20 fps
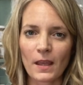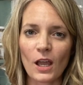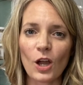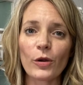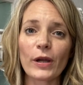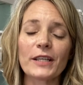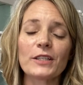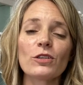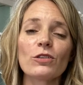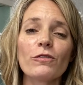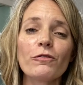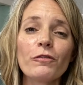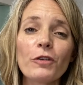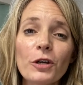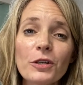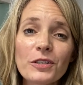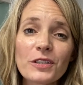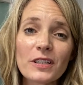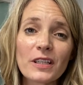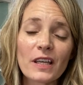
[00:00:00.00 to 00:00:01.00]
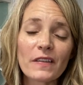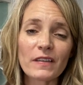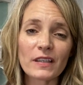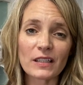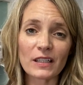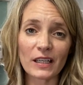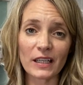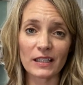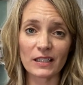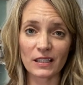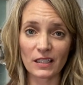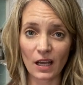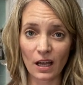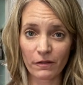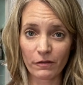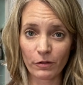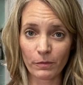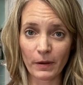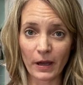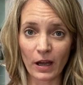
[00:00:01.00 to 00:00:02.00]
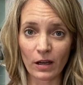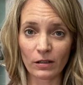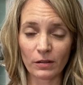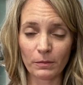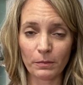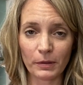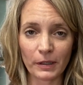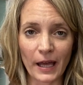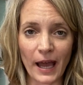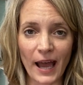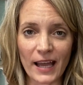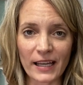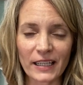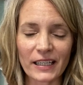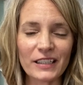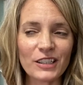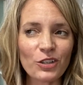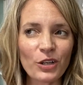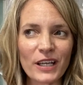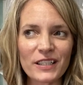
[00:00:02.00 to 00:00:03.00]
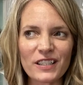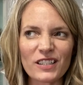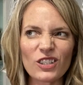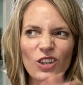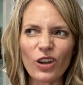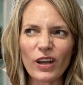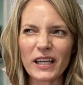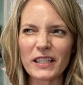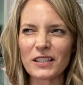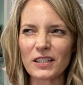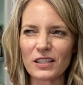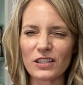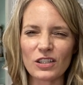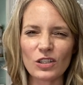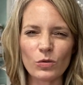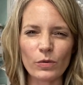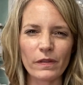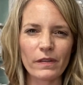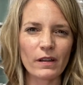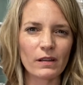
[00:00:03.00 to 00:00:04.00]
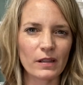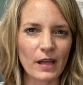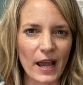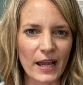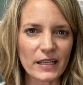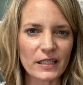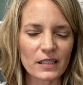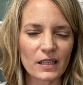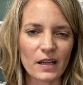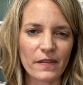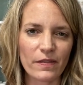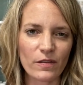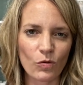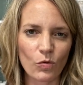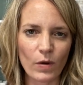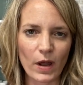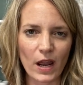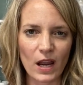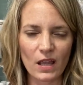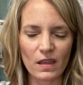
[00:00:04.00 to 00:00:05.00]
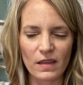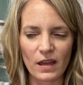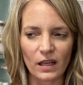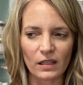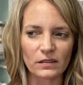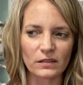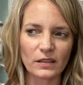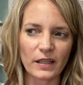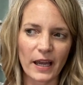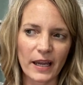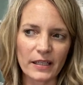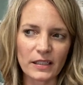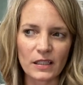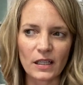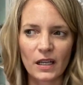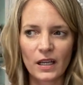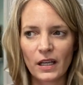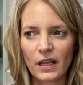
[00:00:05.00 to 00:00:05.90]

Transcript: Okay, so the first thing that is tough about black, and you guys, this all has to do with the light and the way that light